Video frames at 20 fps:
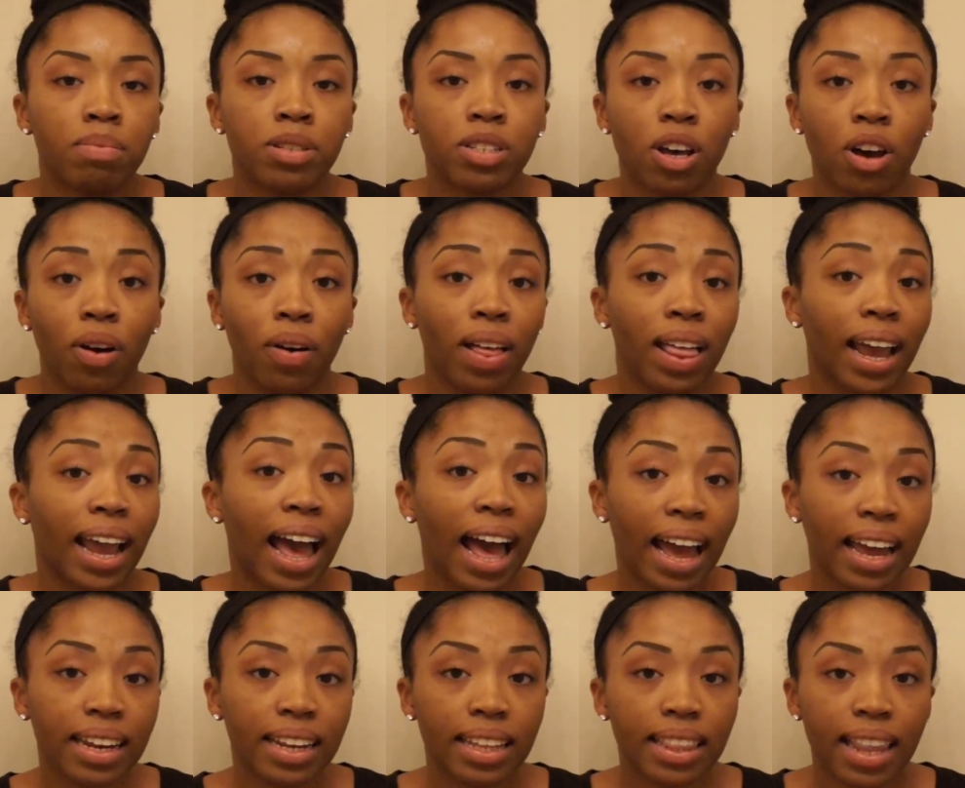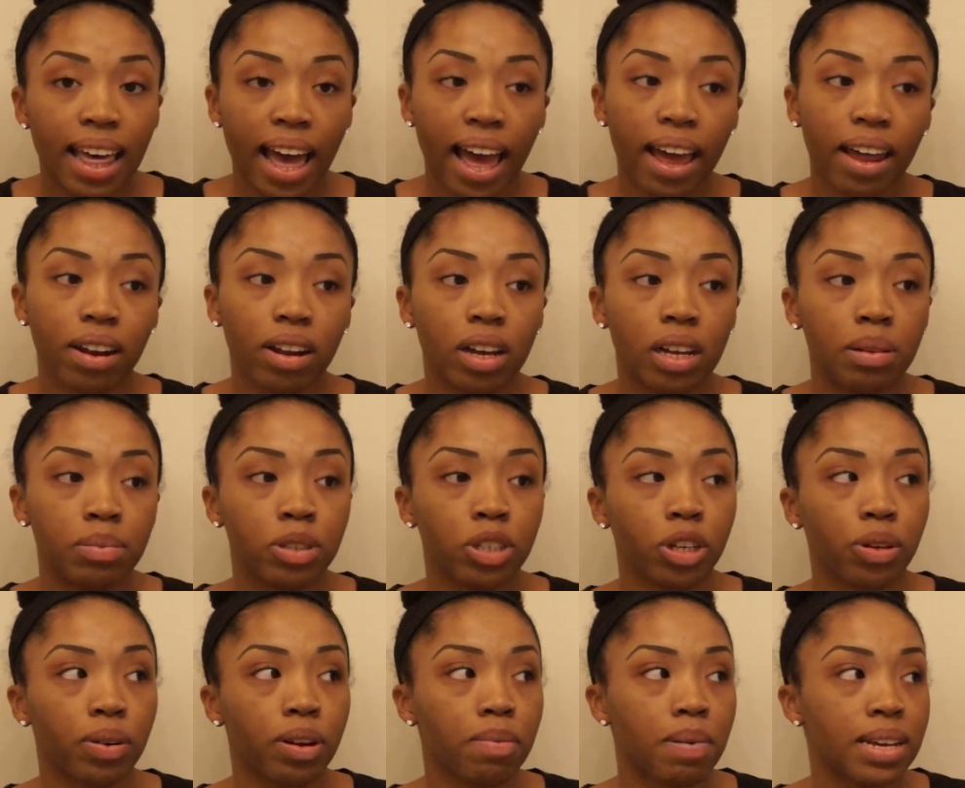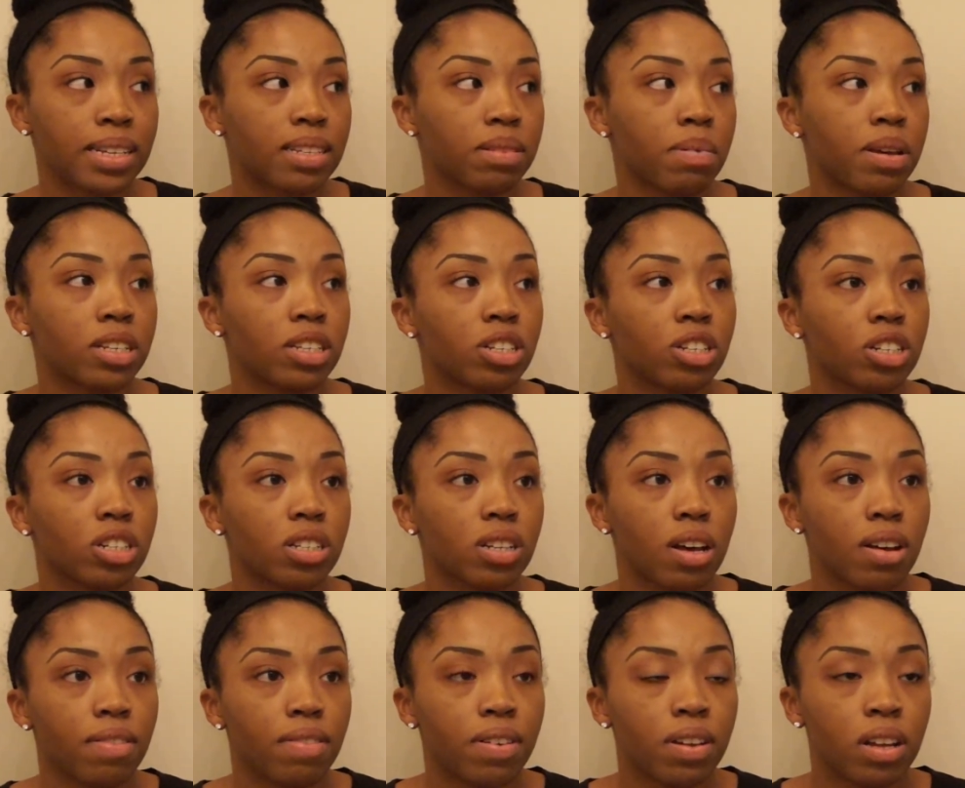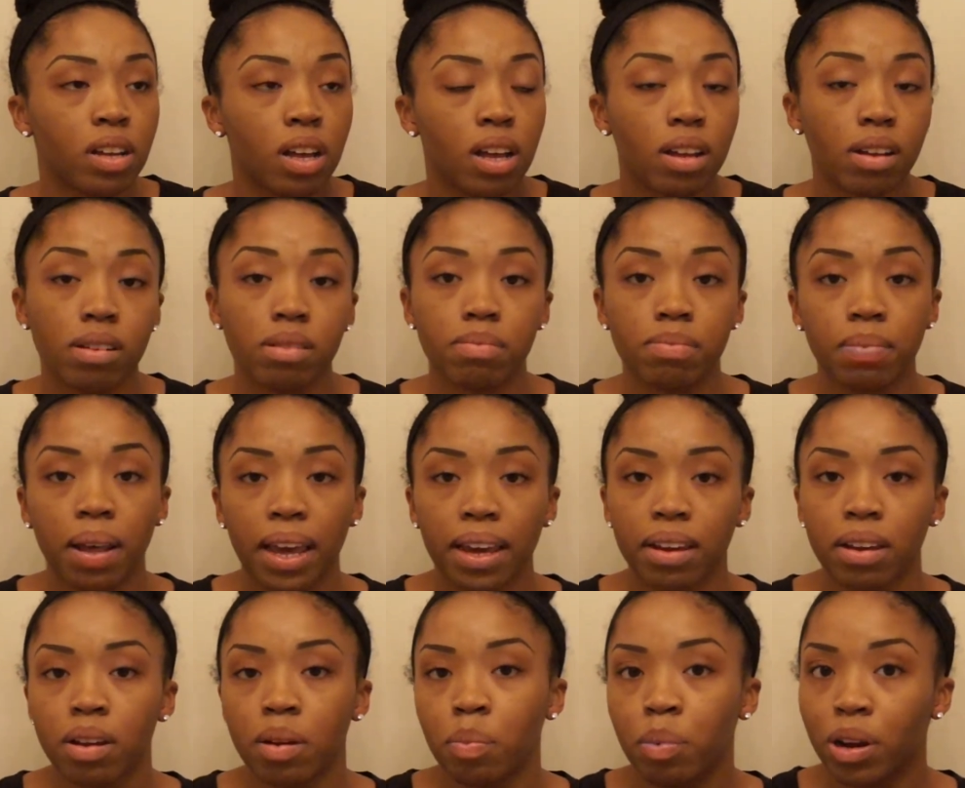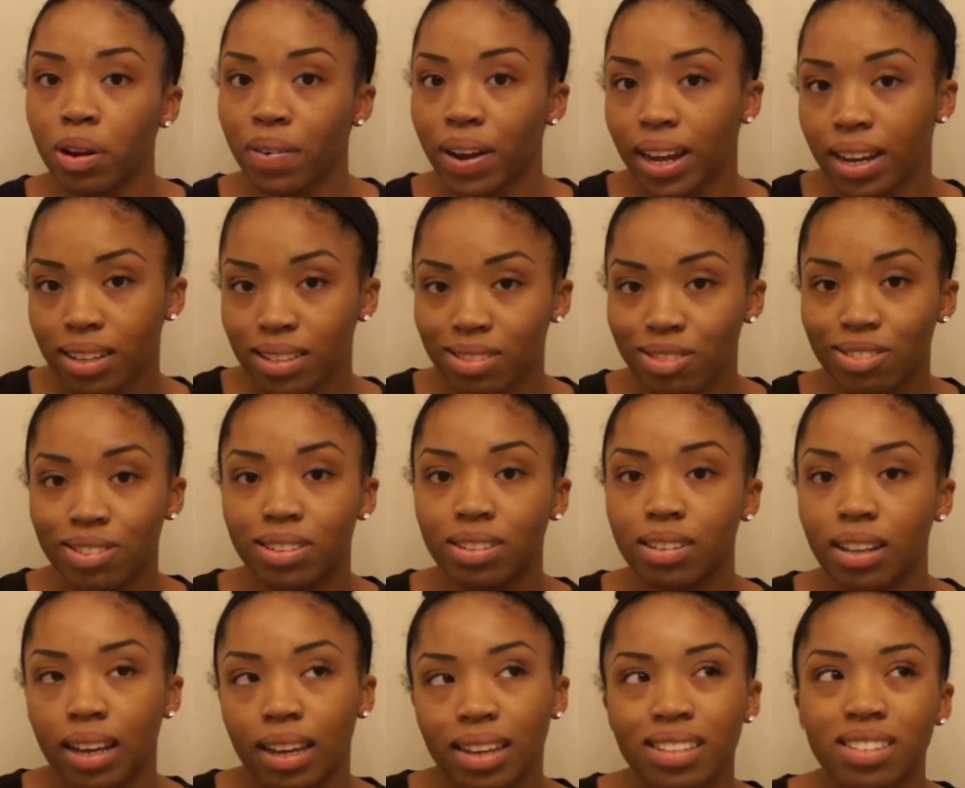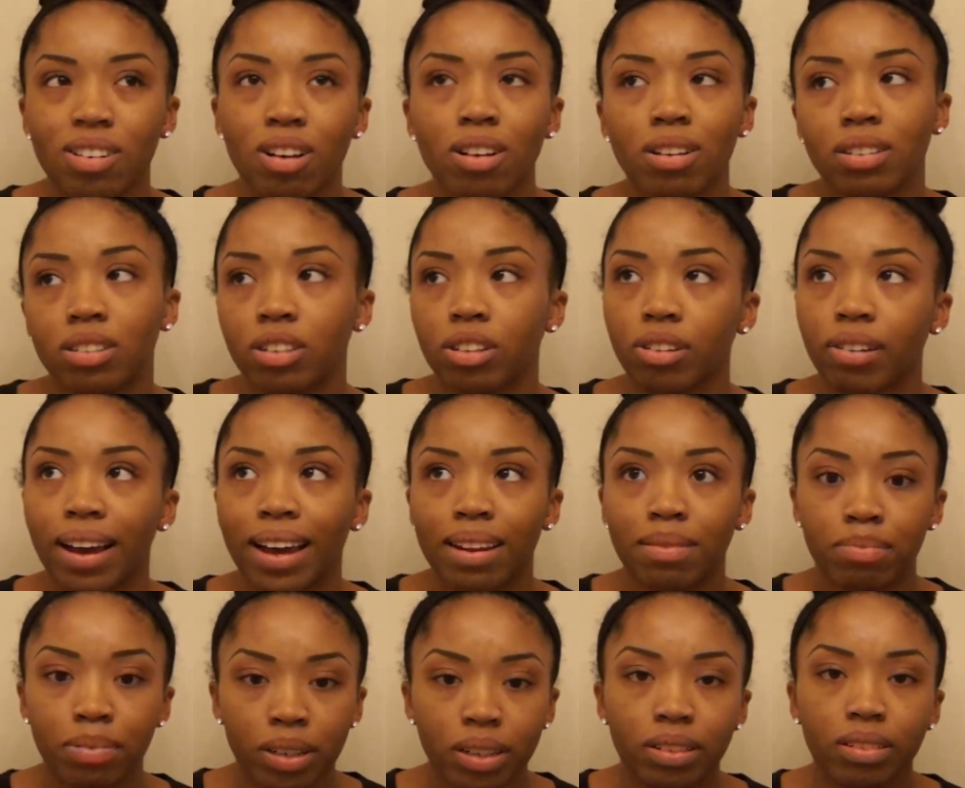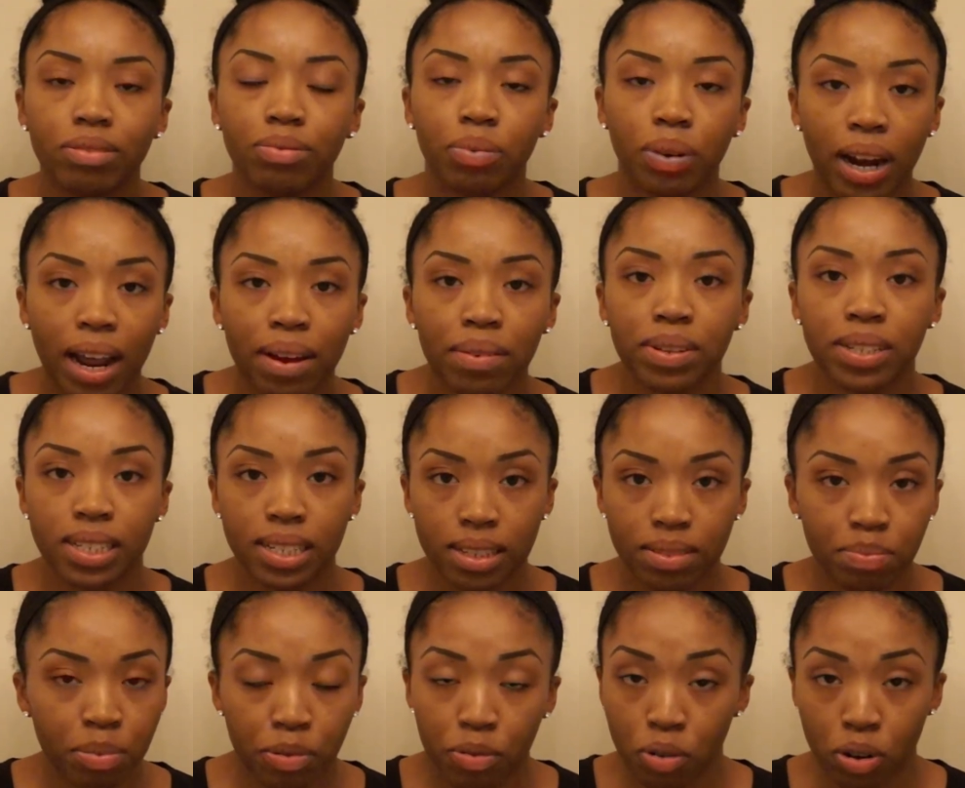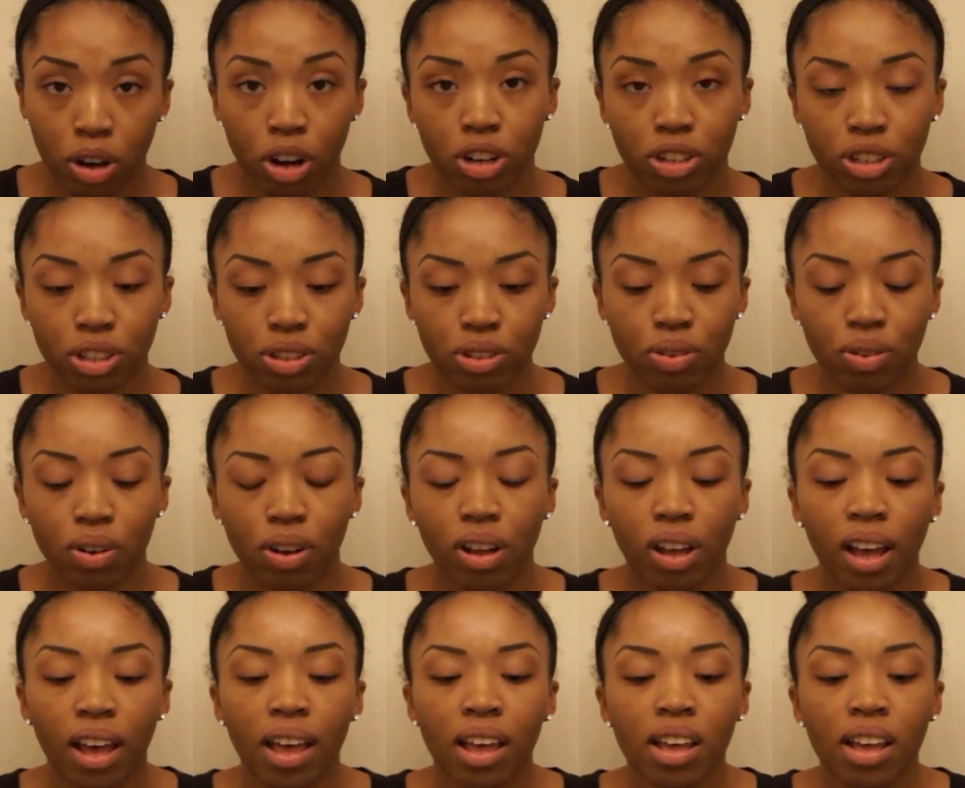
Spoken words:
So like I did that during one of my semesters of like prereqs, or like it's all undergrad, but when I was before nursing school.